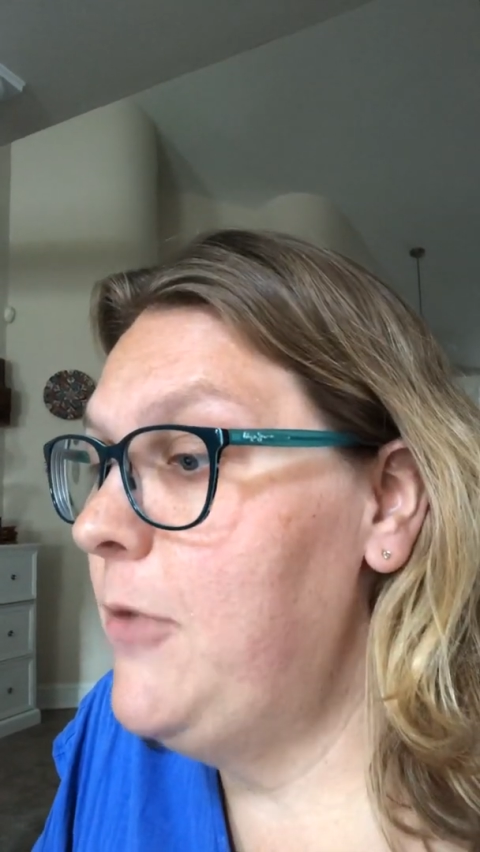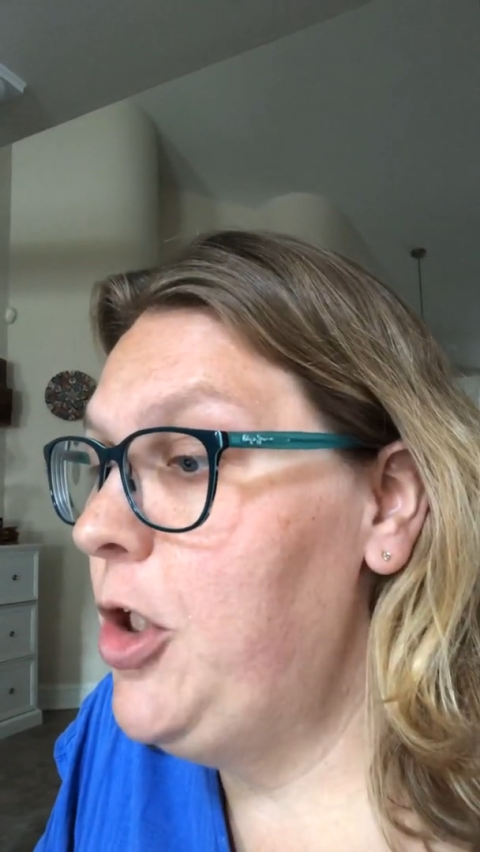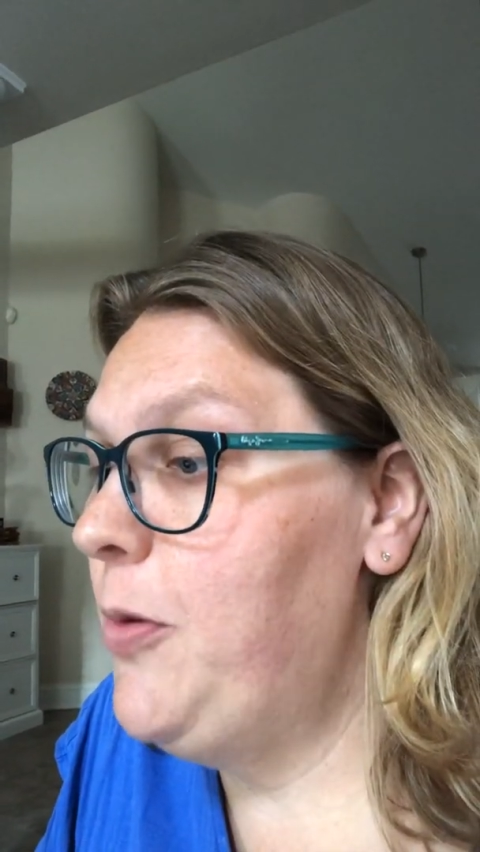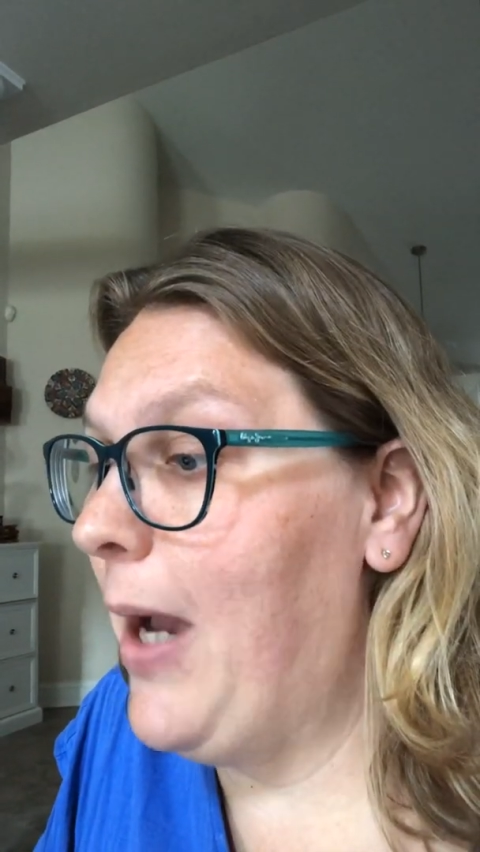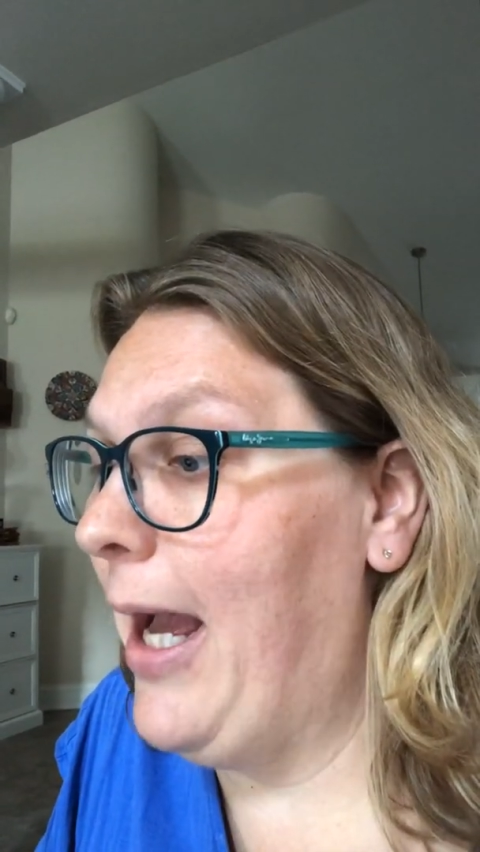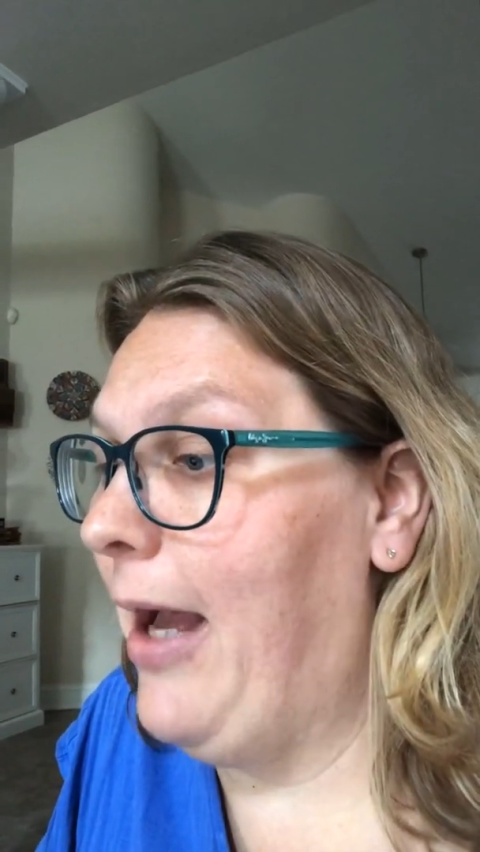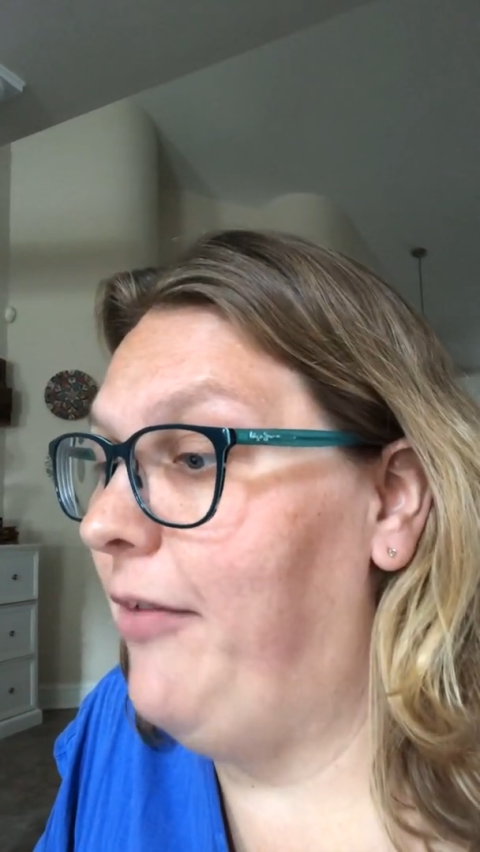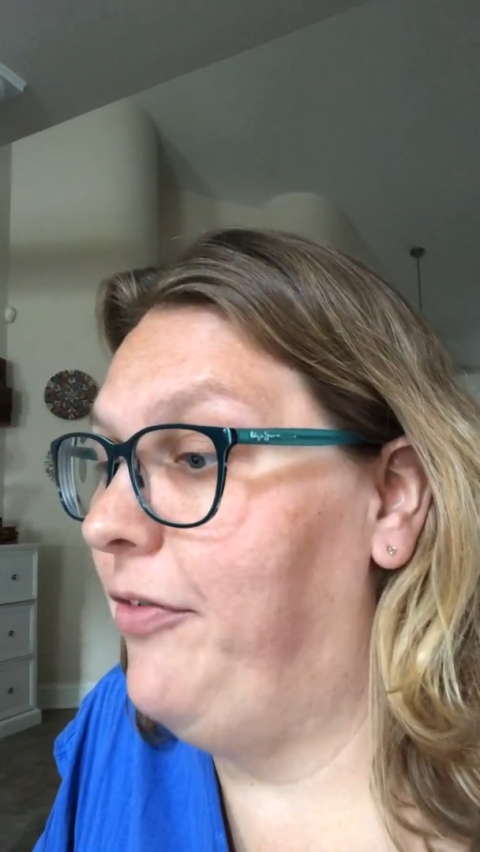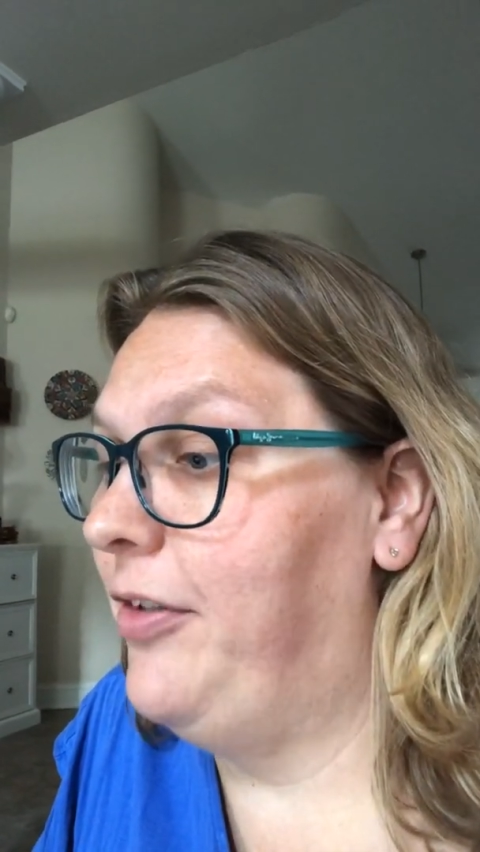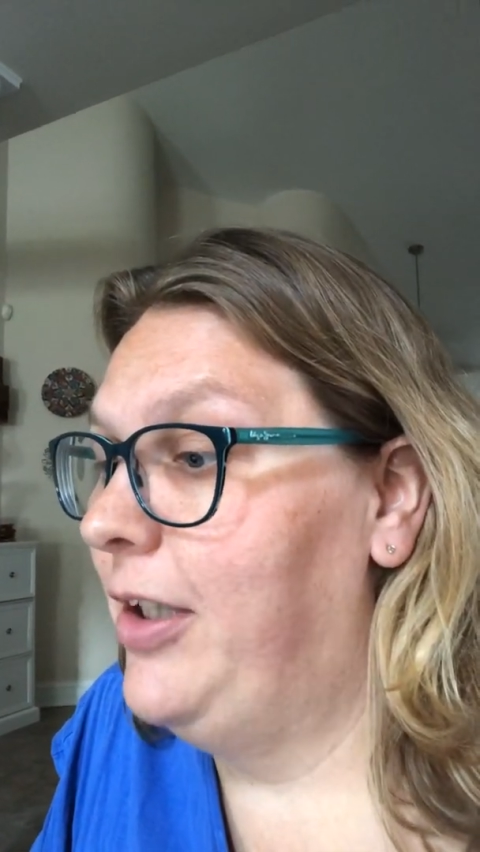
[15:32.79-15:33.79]
You
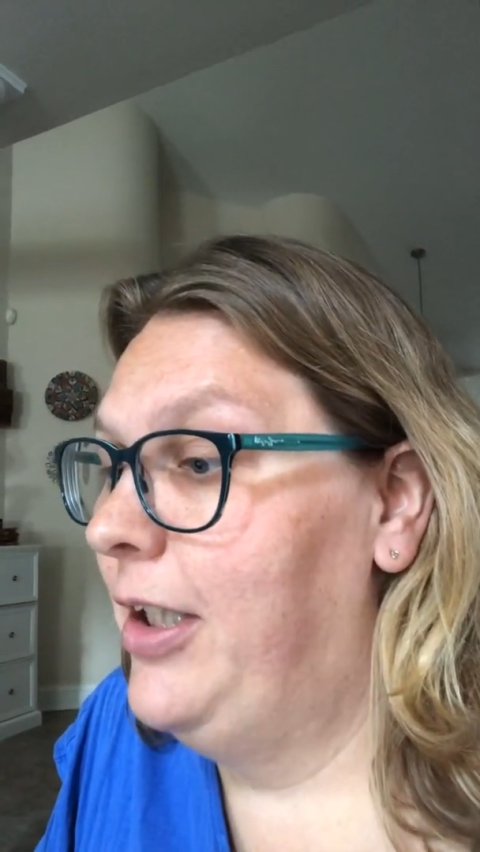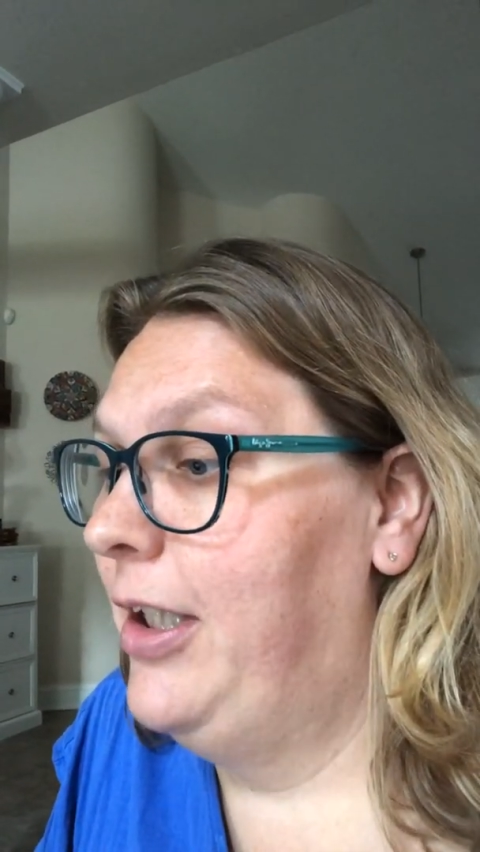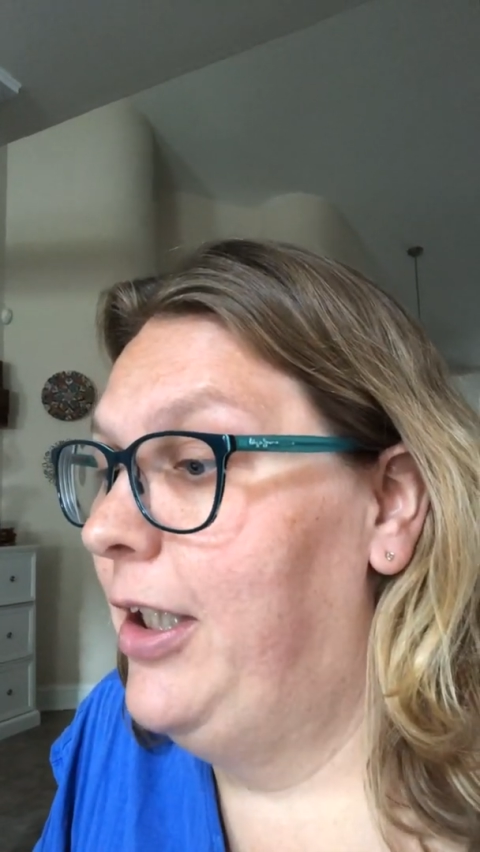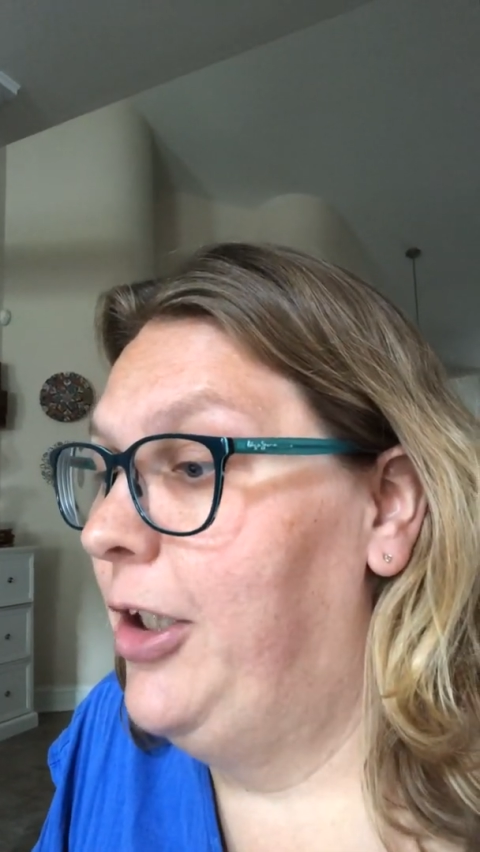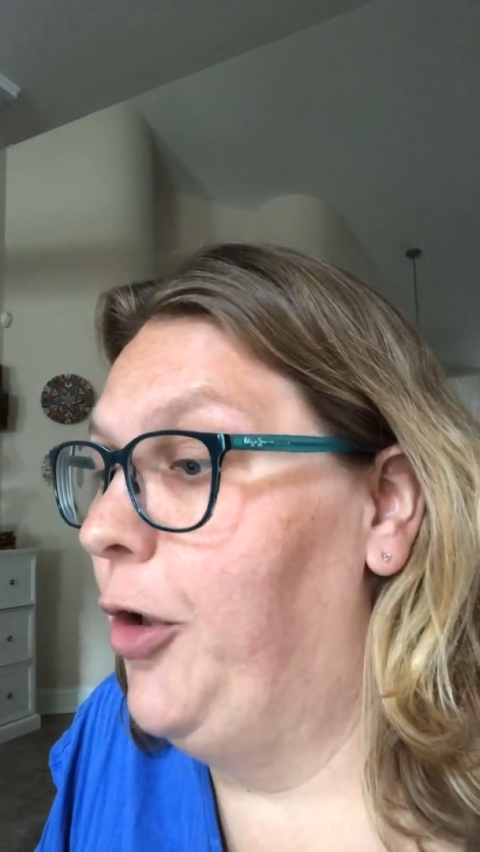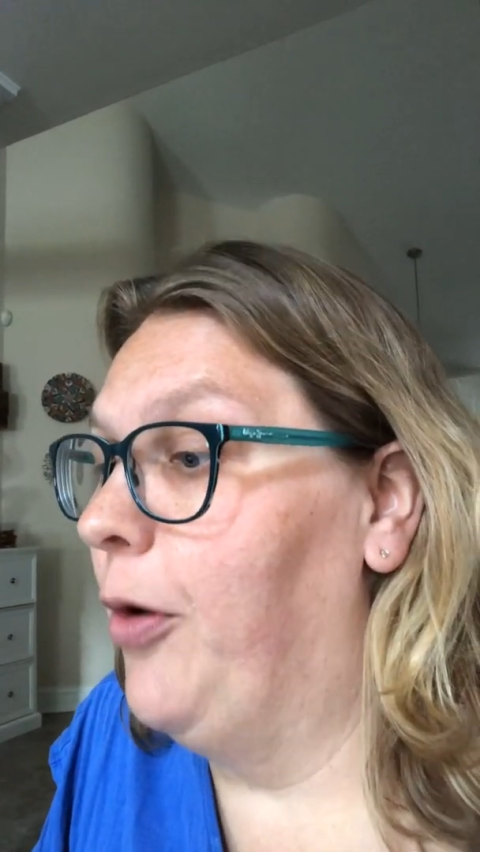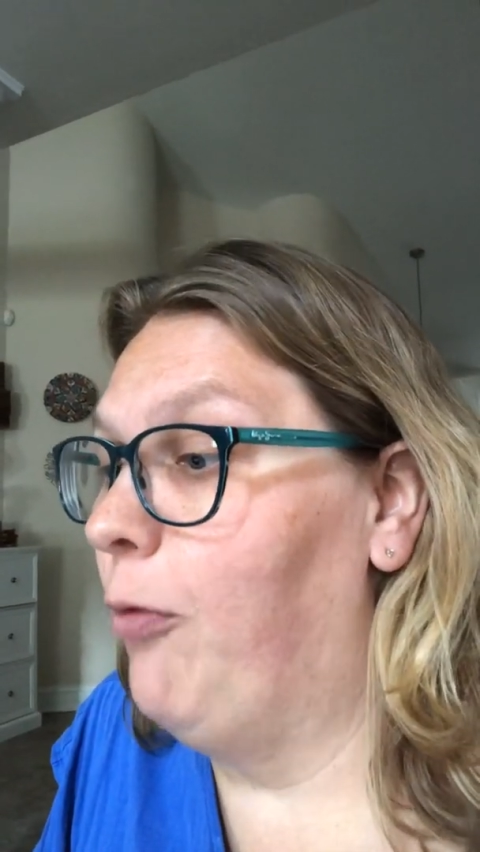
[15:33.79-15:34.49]
have your